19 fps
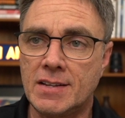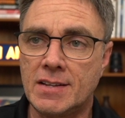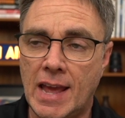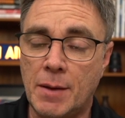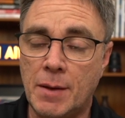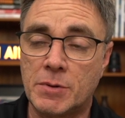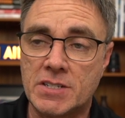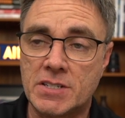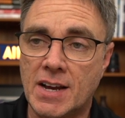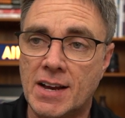
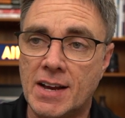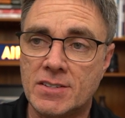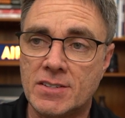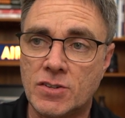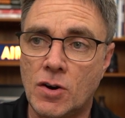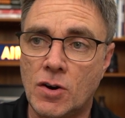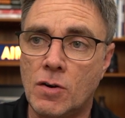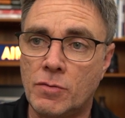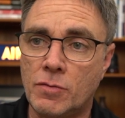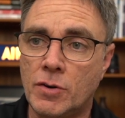amortized
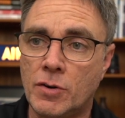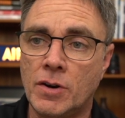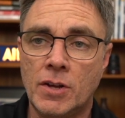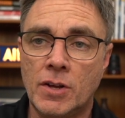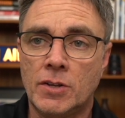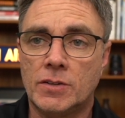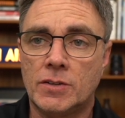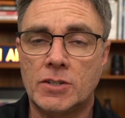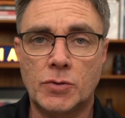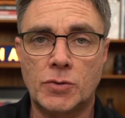over
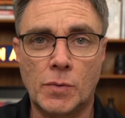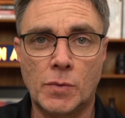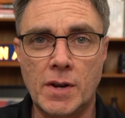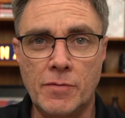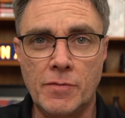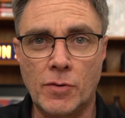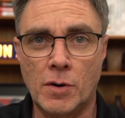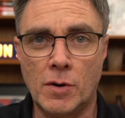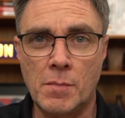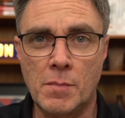the
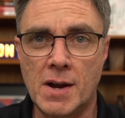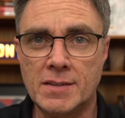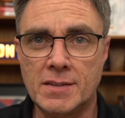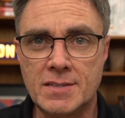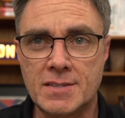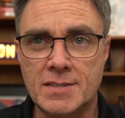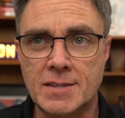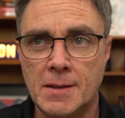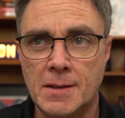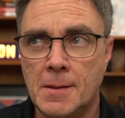24
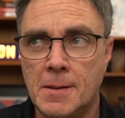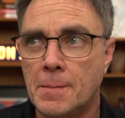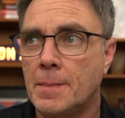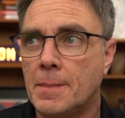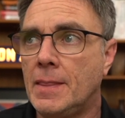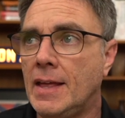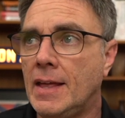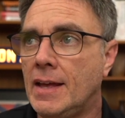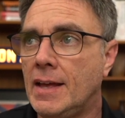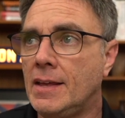months,
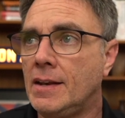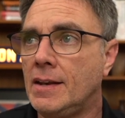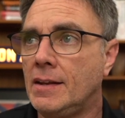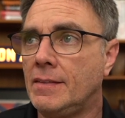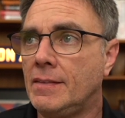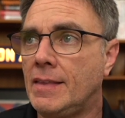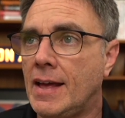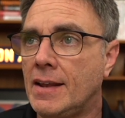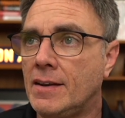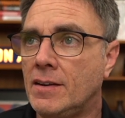then
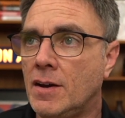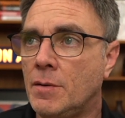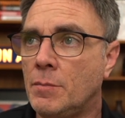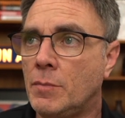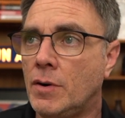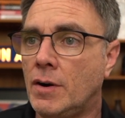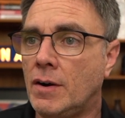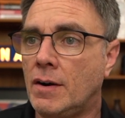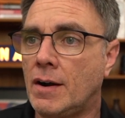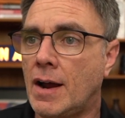that
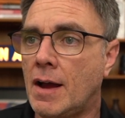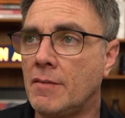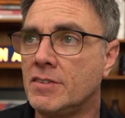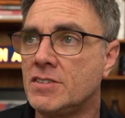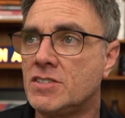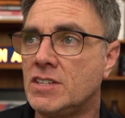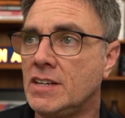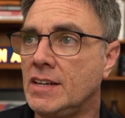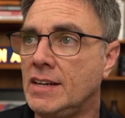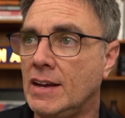number
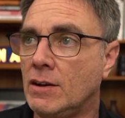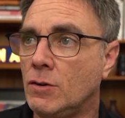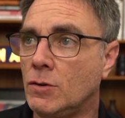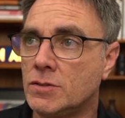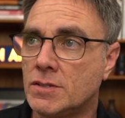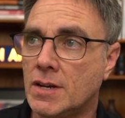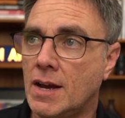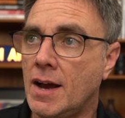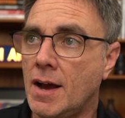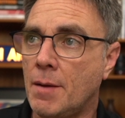obviously goes
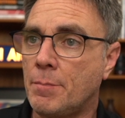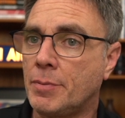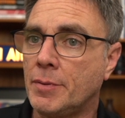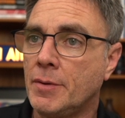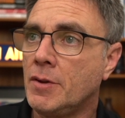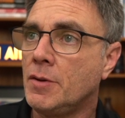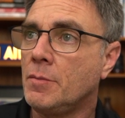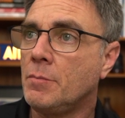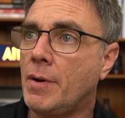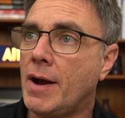up
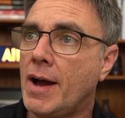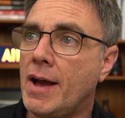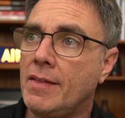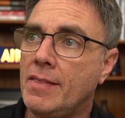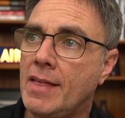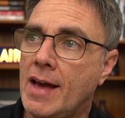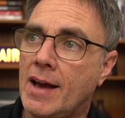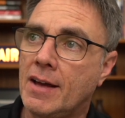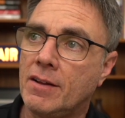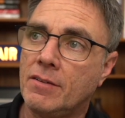by
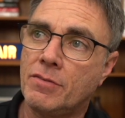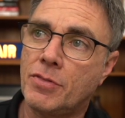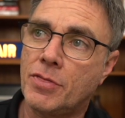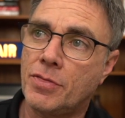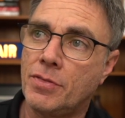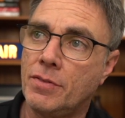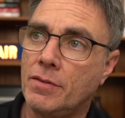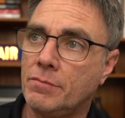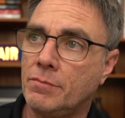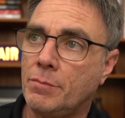that
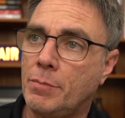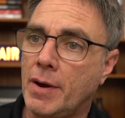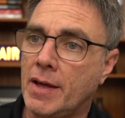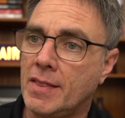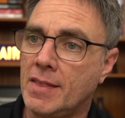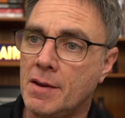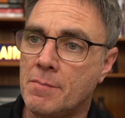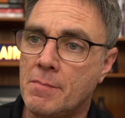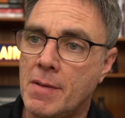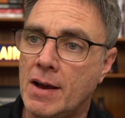by the
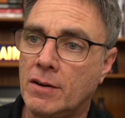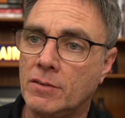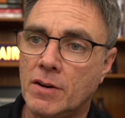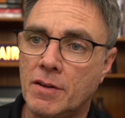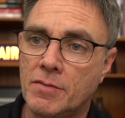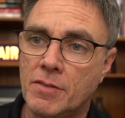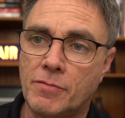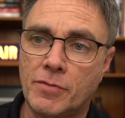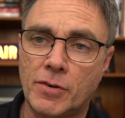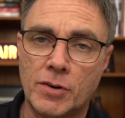amount of
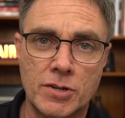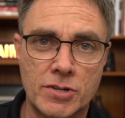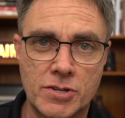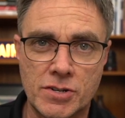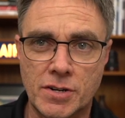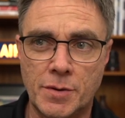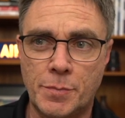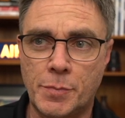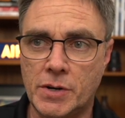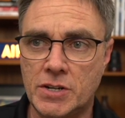the furniture
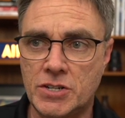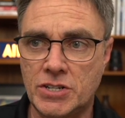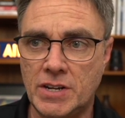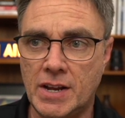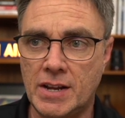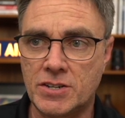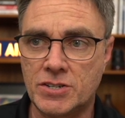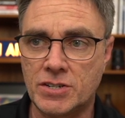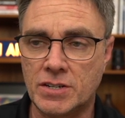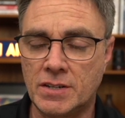
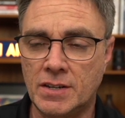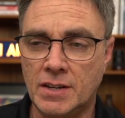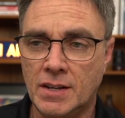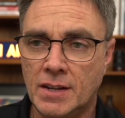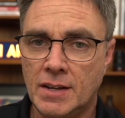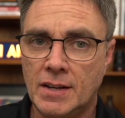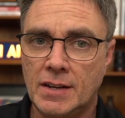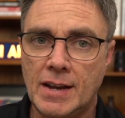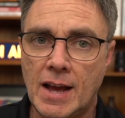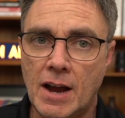depreciation.
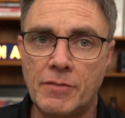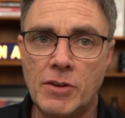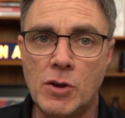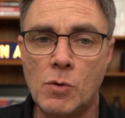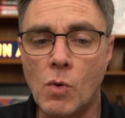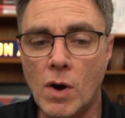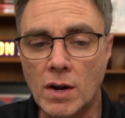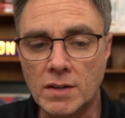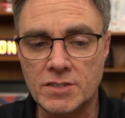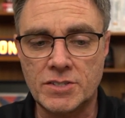Now, if you
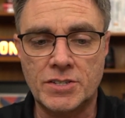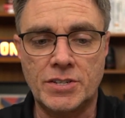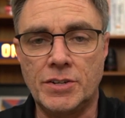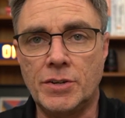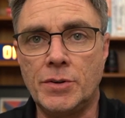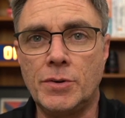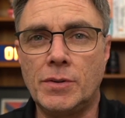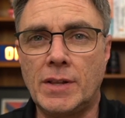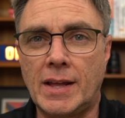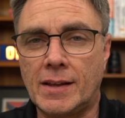want
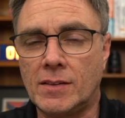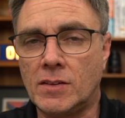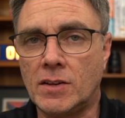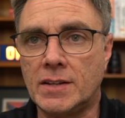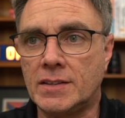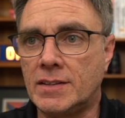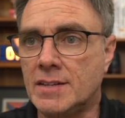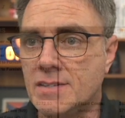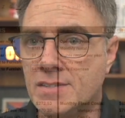to, like look at this